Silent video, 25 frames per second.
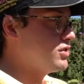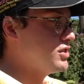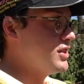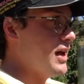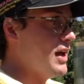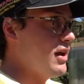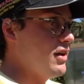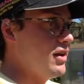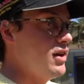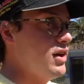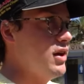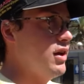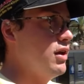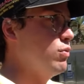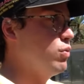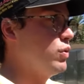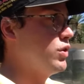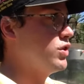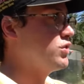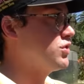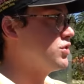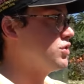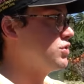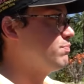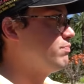down here,
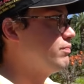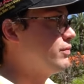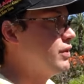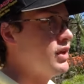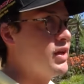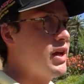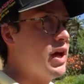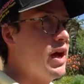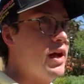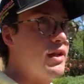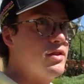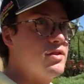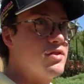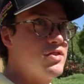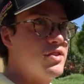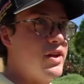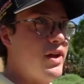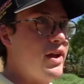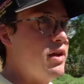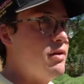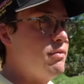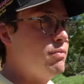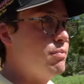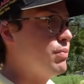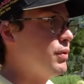which you can't
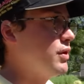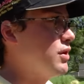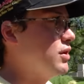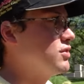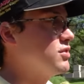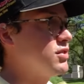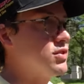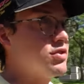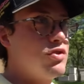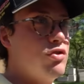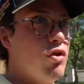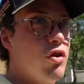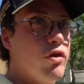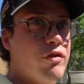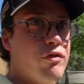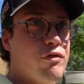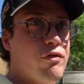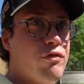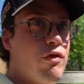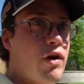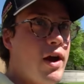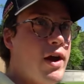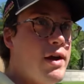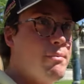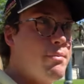see because it's not in
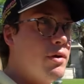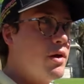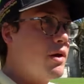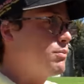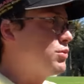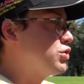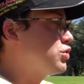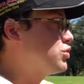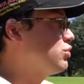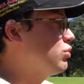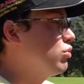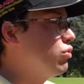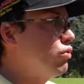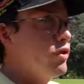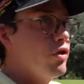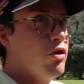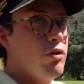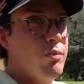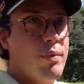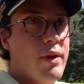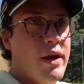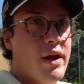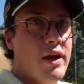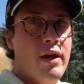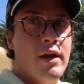frame, but I'm sure there'll
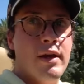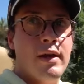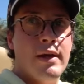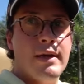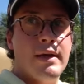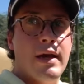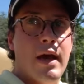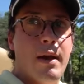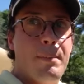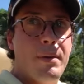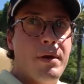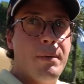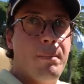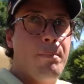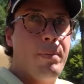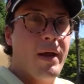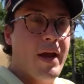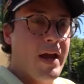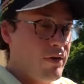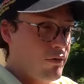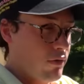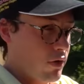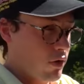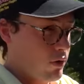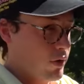be a bit of
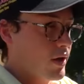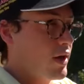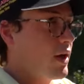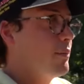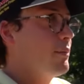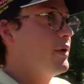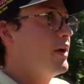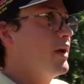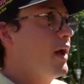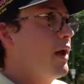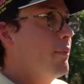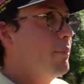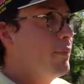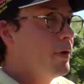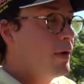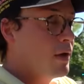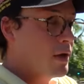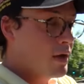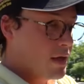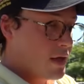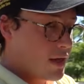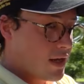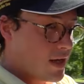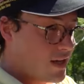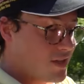B-roll coming up,
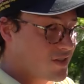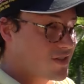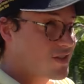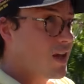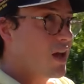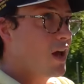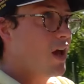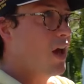is